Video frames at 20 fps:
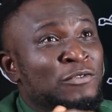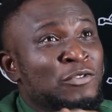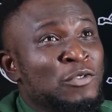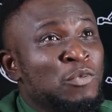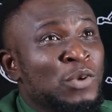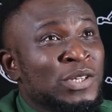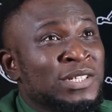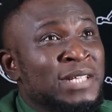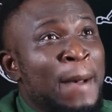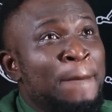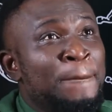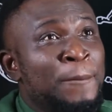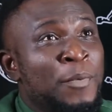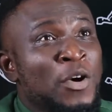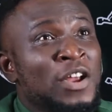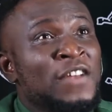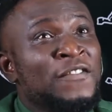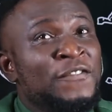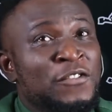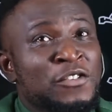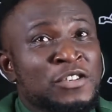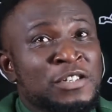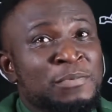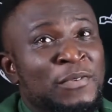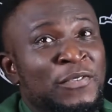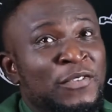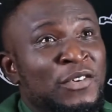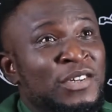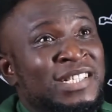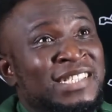The water boils first
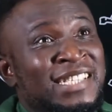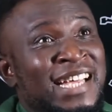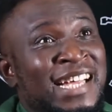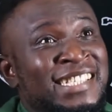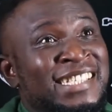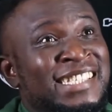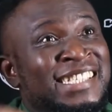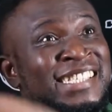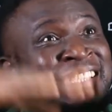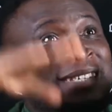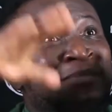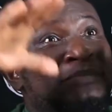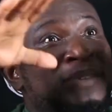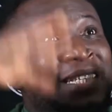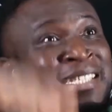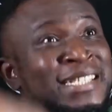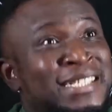before it starts steaming.